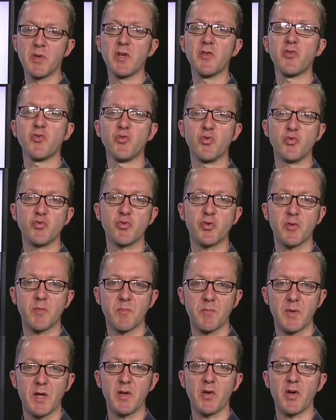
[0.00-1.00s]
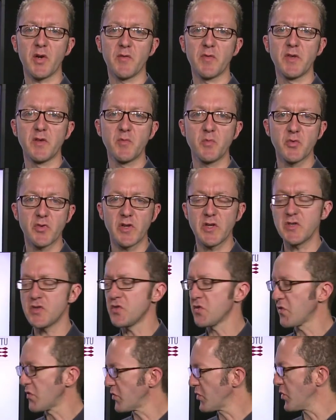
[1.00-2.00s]
is neutral. A lot of these
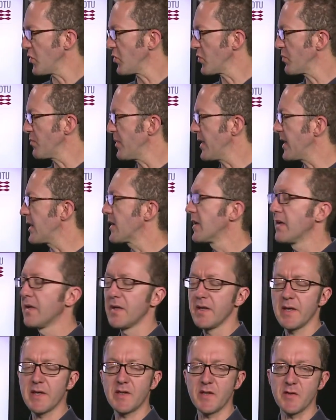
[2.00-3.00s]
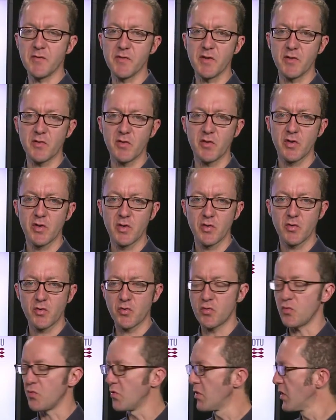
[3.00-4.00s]
mutations don't make a difference
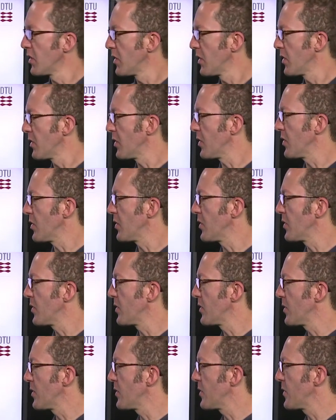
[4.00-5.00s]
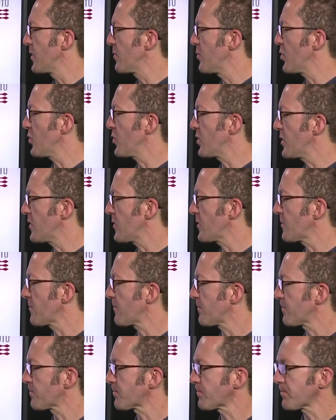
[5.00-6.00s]
to the proteins.
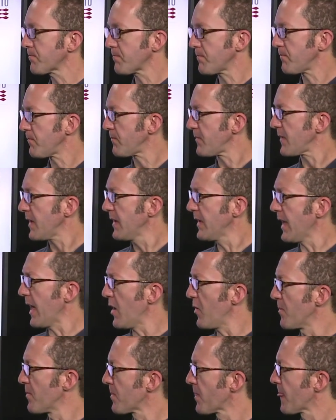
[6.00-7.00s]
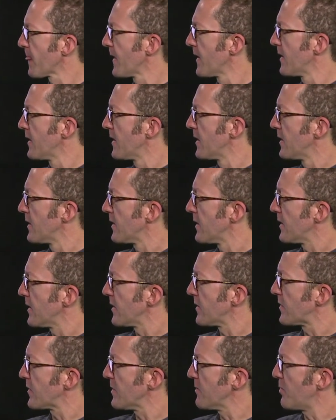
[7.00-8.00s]
Now,
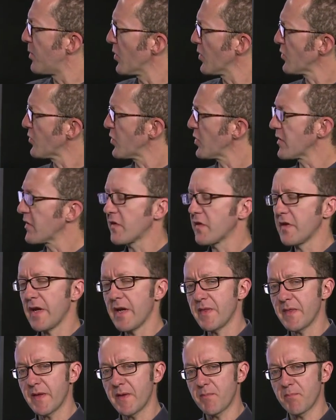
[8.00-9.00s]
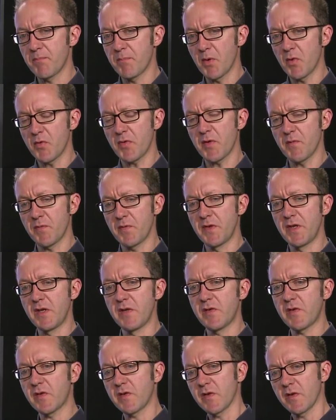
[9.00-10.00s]
it's important to understand that both of
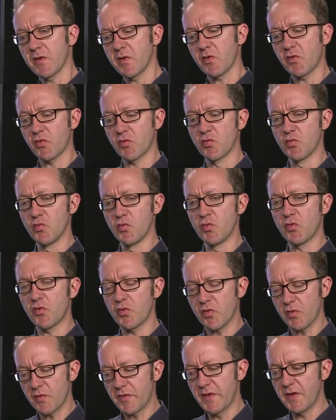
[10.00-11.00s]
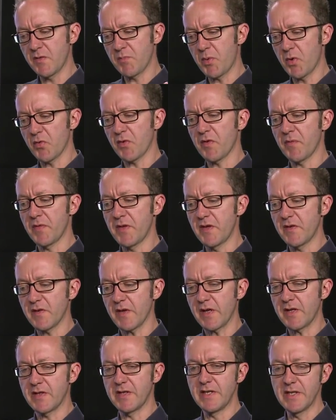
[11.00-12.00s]
these schools, or both of these
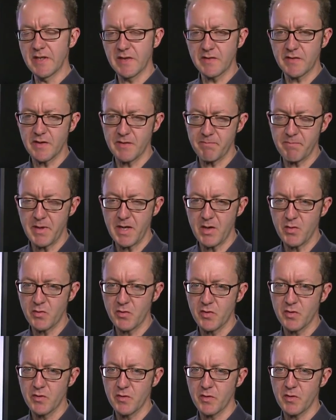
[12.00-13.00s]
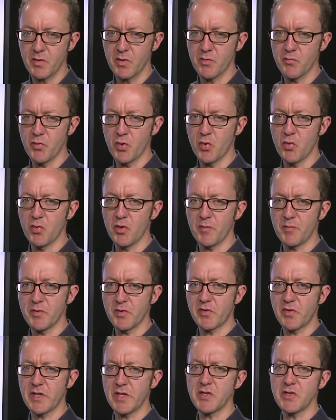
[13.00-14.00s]
ideas about the role of
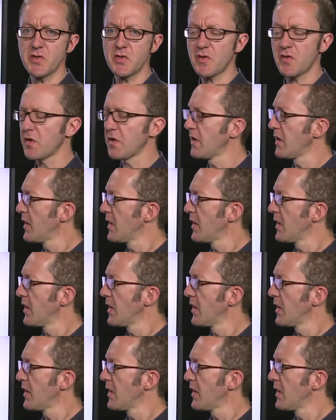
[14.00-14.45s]
mutations